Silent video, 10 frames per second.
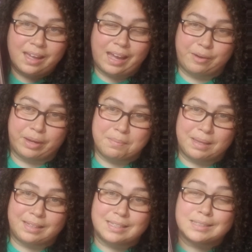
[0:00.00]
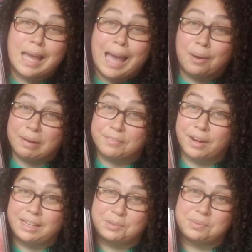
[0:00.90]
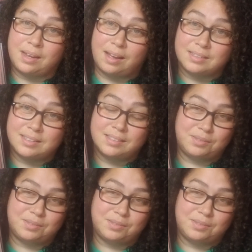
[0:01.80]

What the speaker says: I recommend this. However, I do not